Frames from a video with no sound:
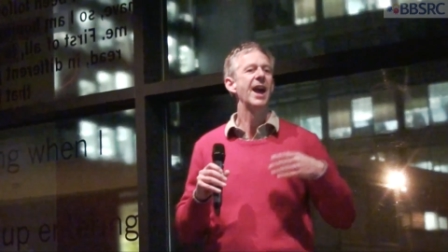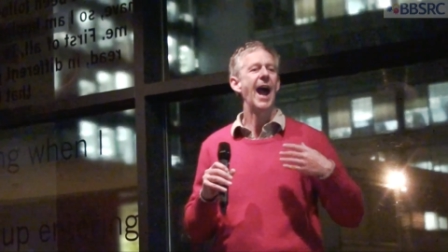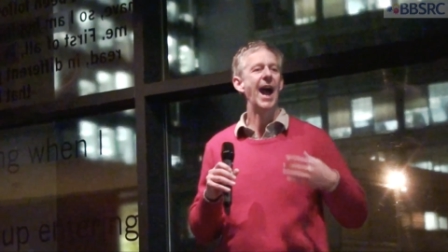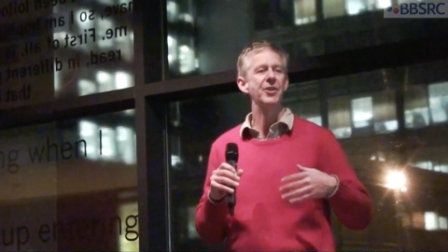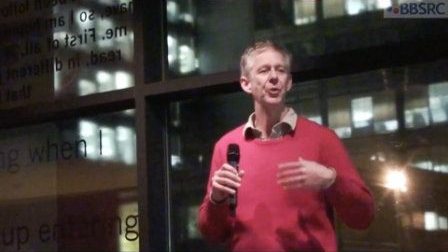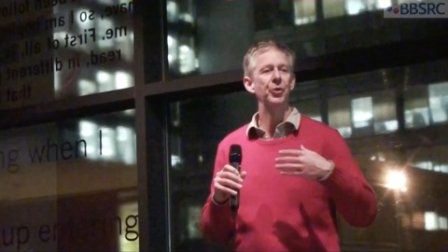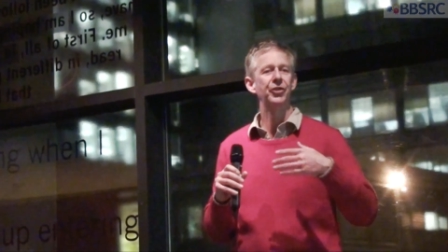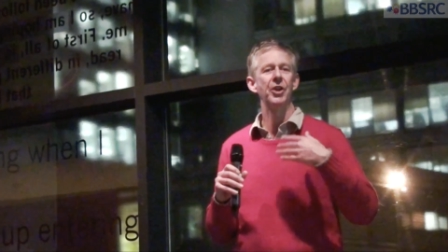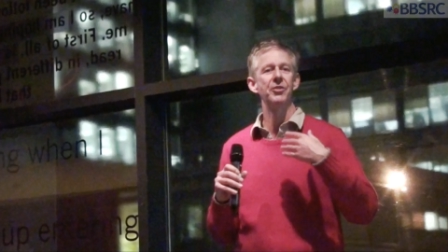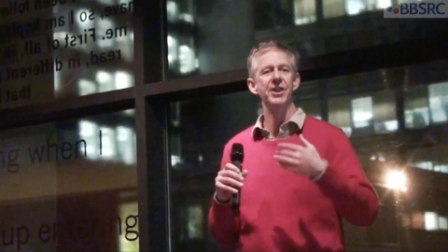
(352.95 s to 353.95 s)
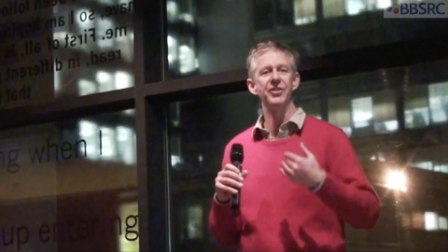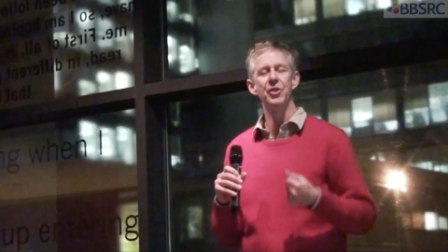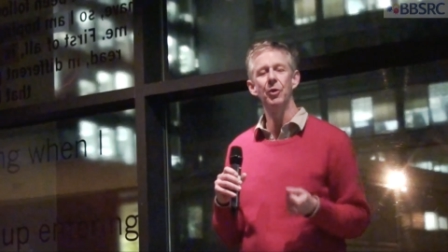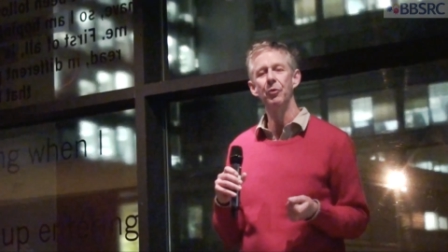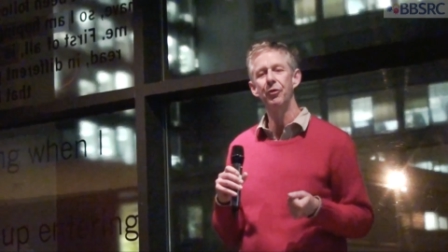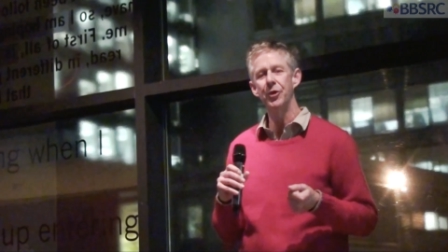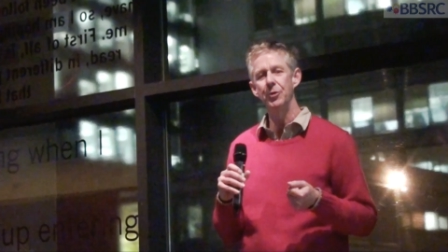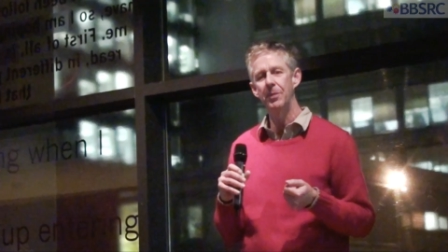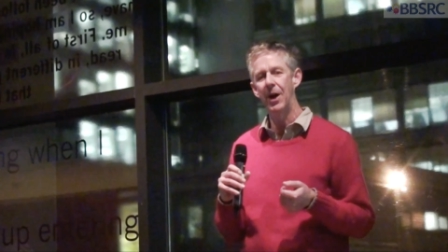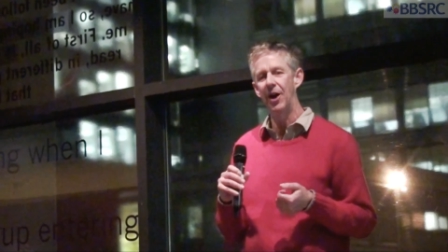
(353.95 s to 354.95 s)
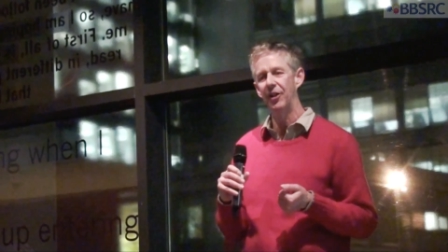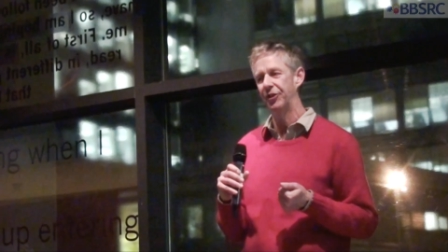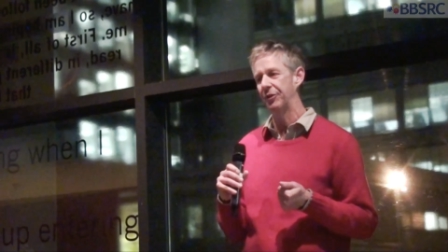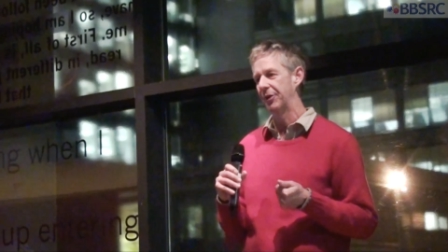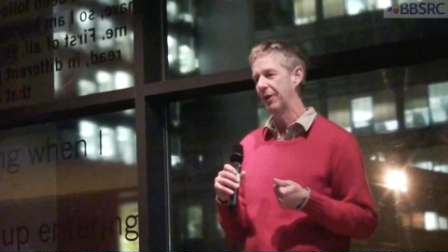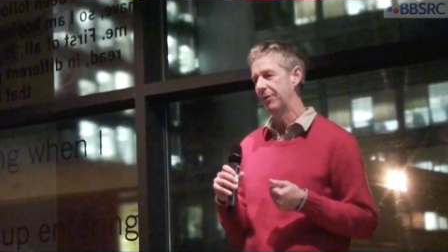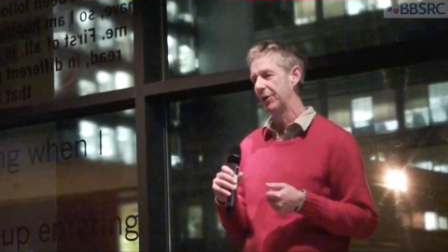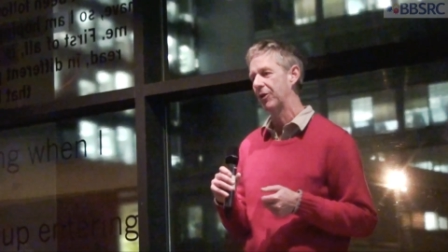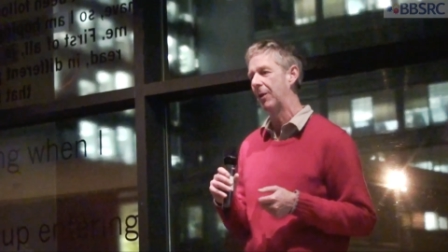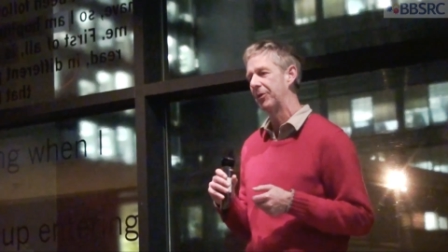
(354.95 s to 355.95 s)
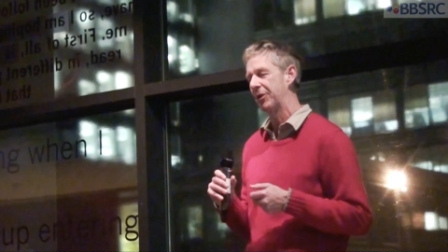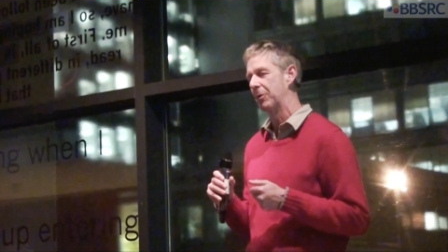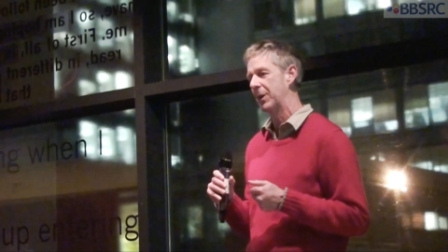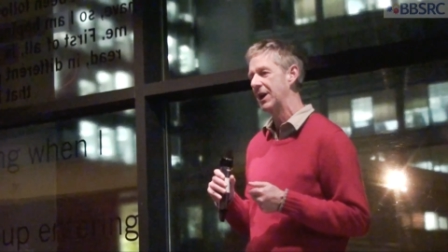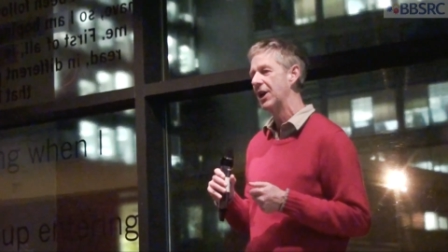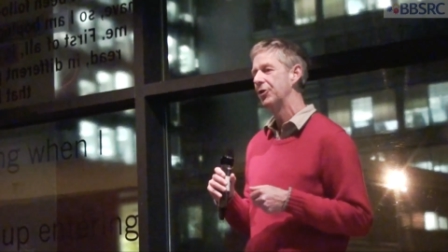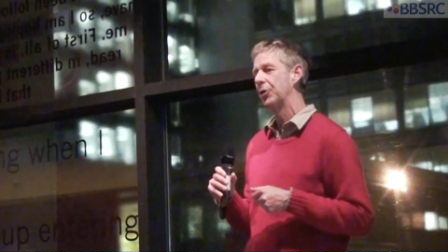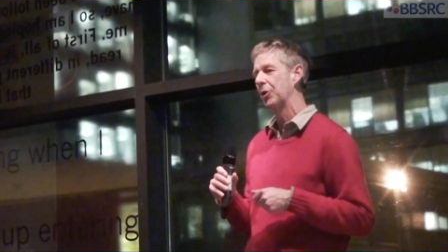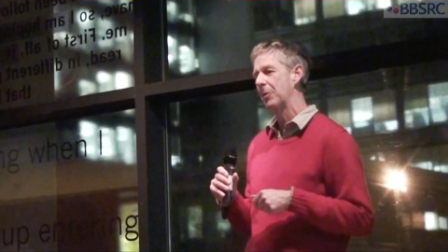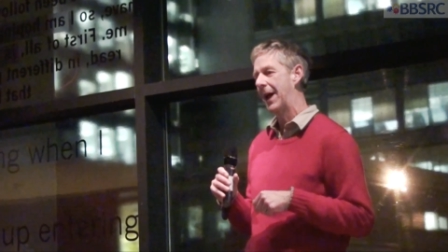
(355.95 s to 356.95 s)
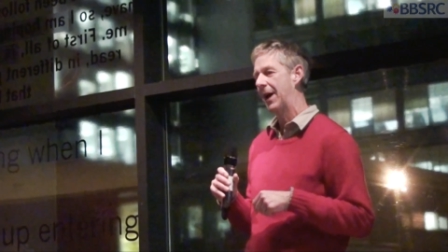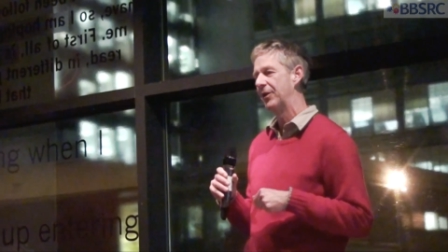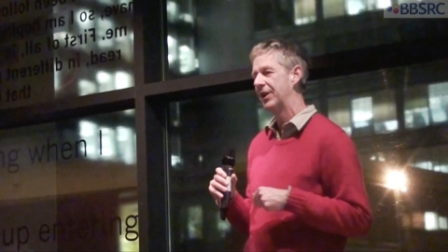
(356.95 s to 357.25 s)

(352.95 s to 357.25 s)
and also these non-food parts of the crops that we talk about.